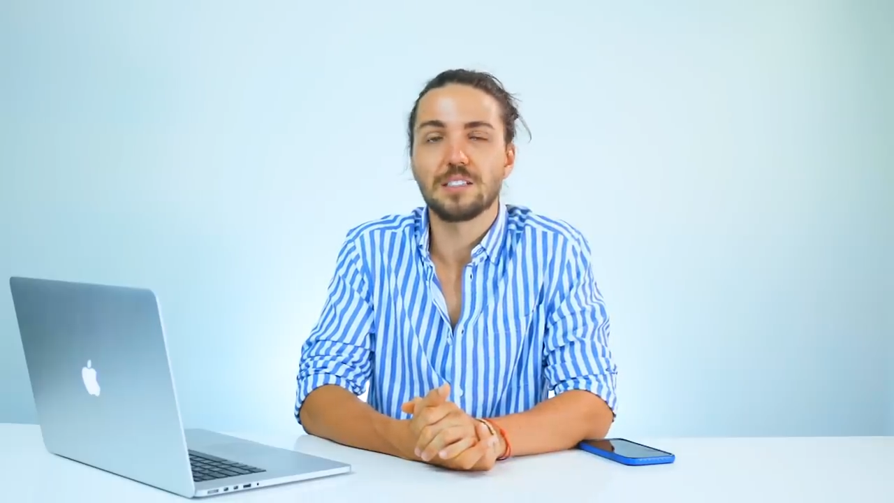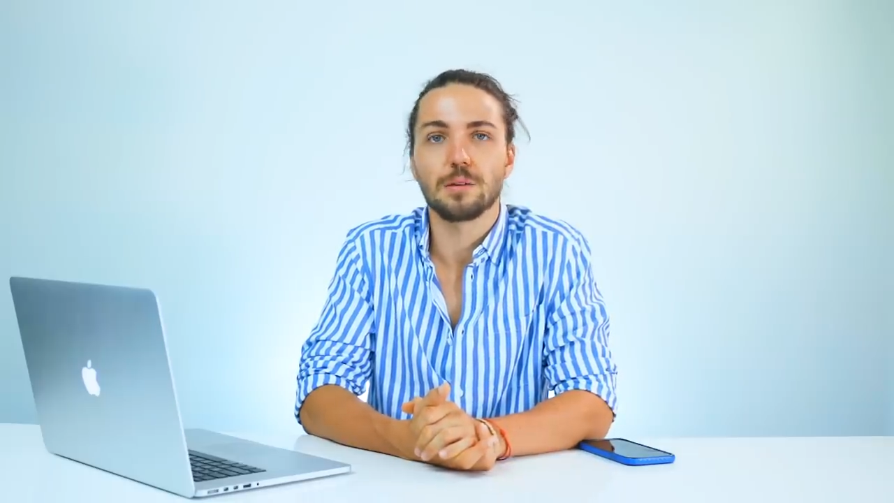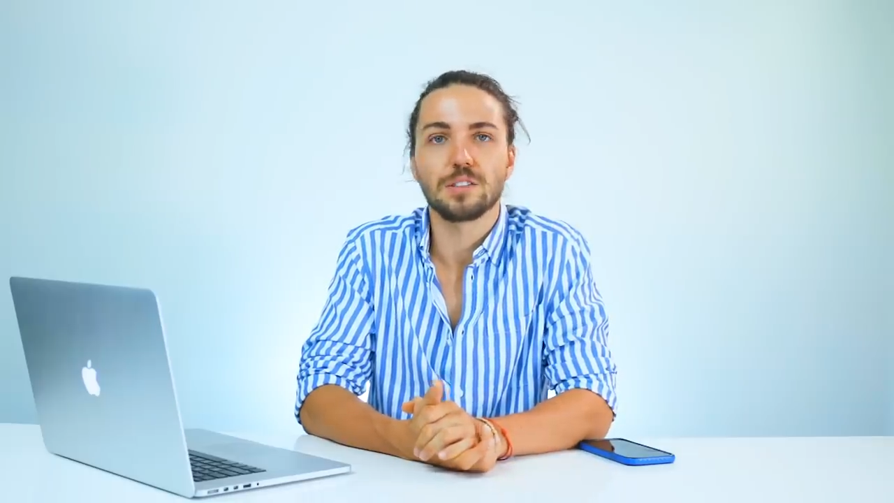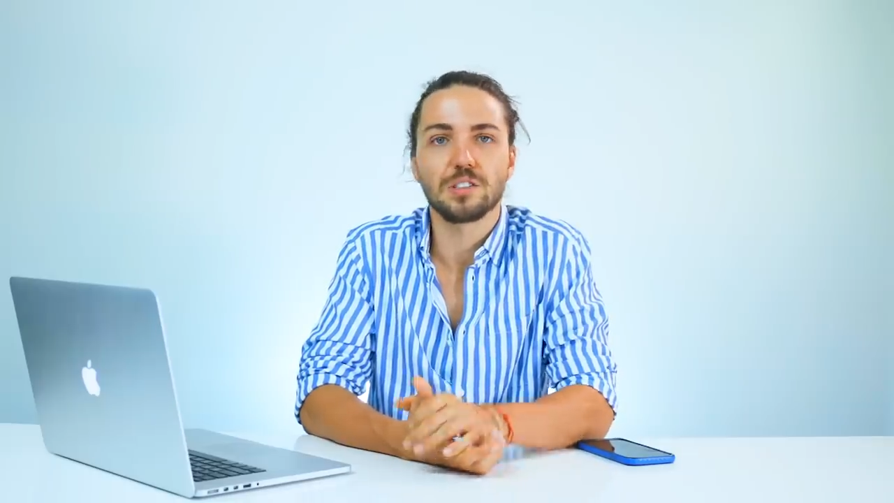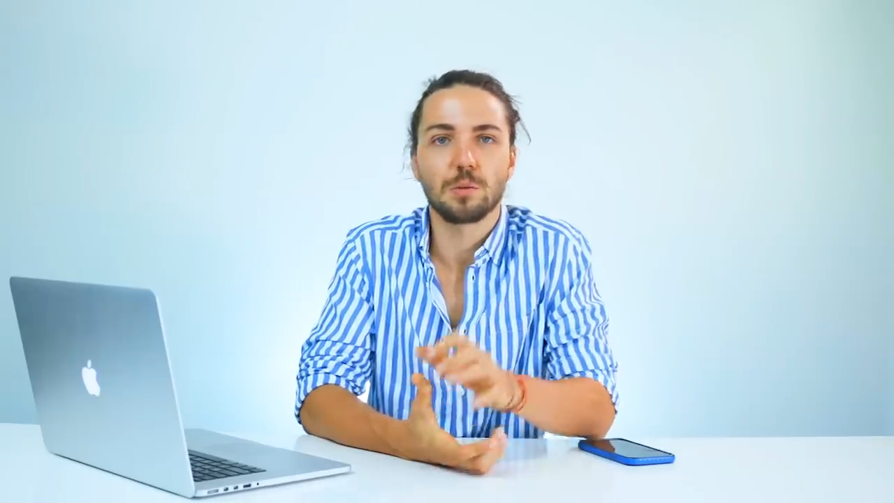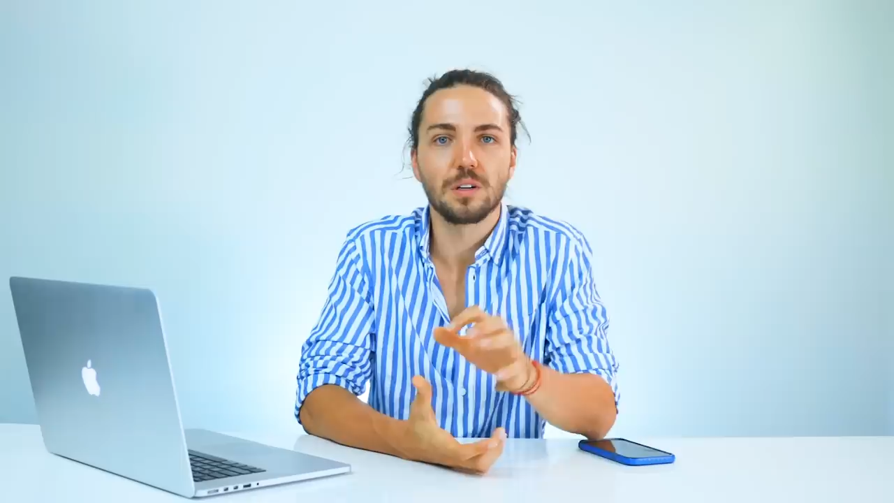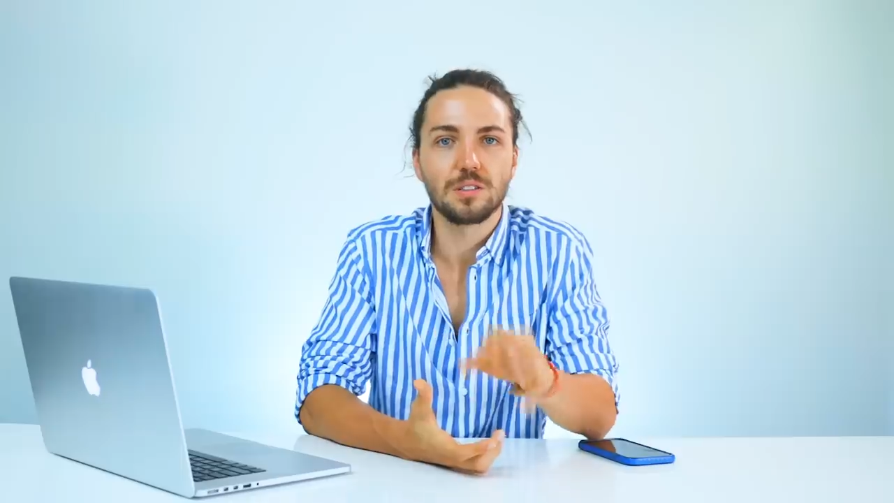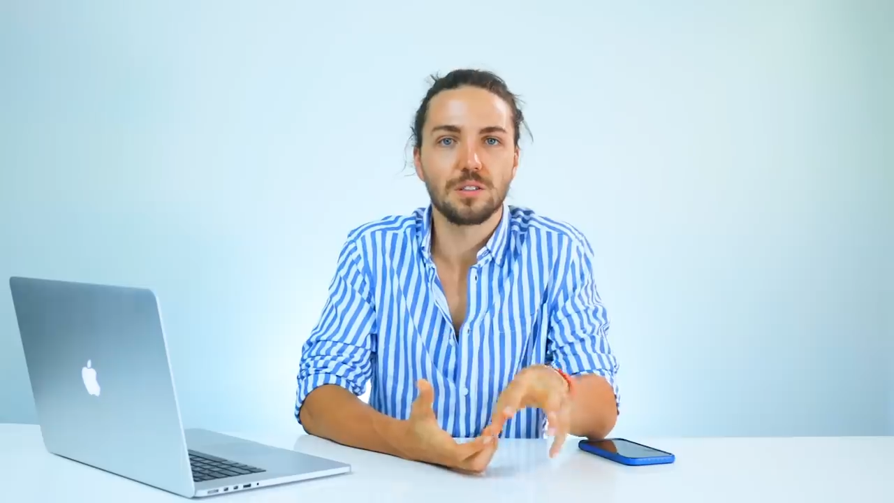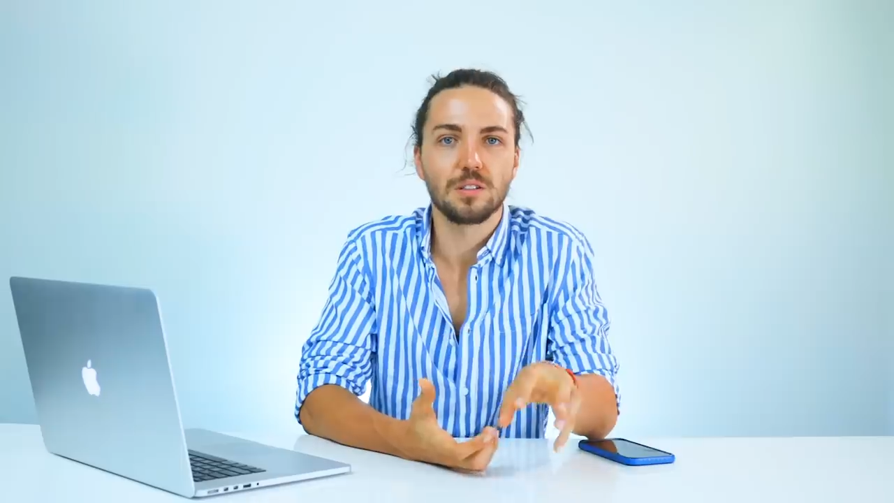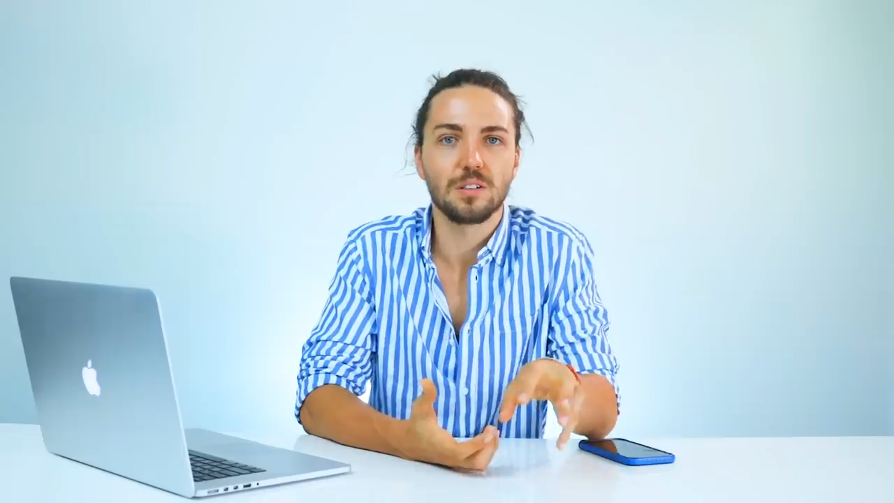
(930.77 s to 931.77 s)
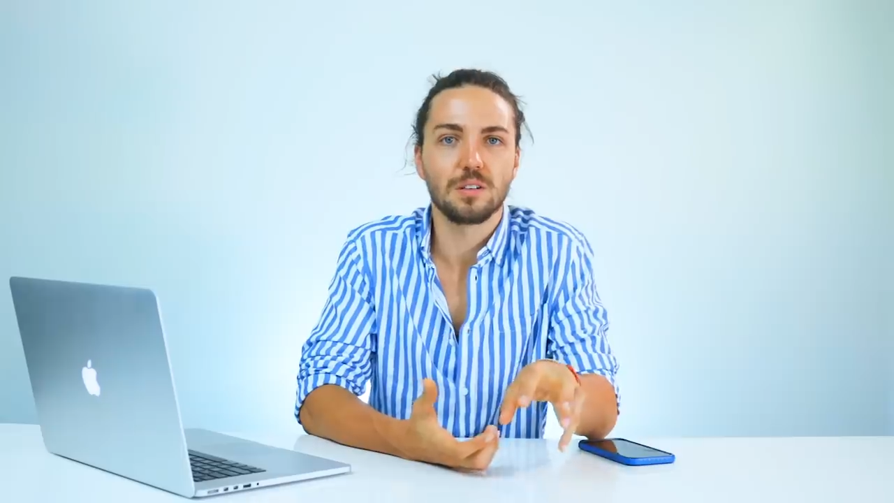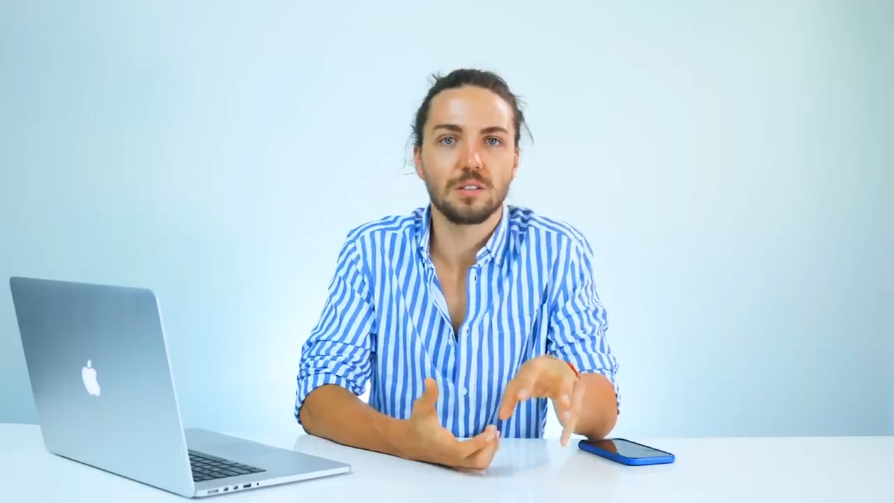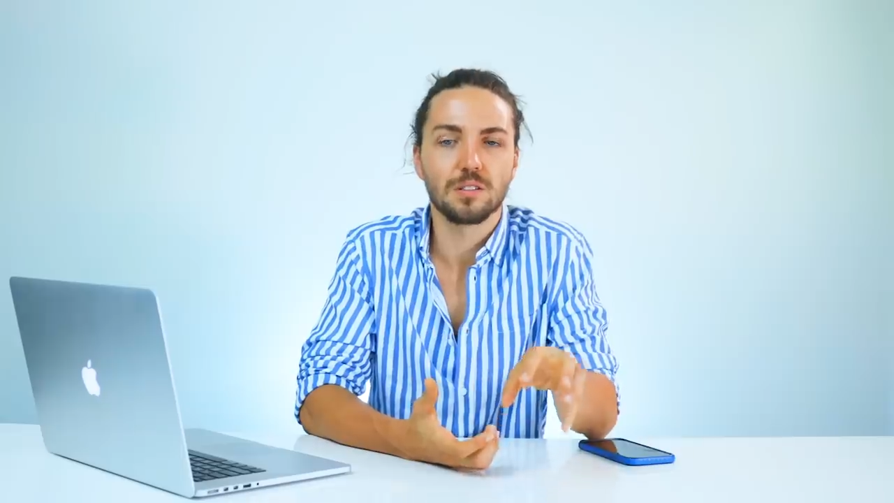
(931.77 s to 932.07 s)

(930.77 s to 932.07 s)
So I just wanted to